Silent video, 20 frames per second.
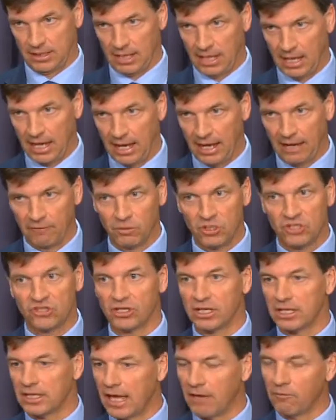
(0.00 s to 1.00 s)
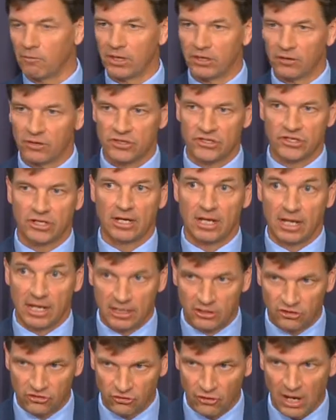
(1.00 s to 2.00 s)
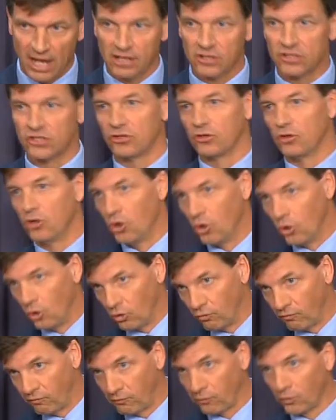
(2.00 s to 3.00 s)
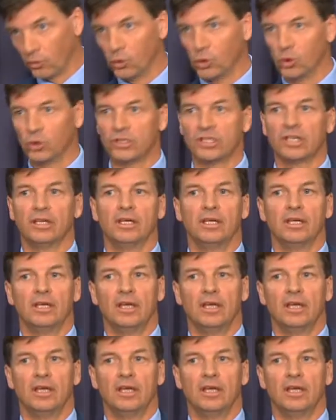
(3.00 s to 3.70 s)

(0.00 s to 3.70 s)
And we're seeing that whether it's in drugs or fraud,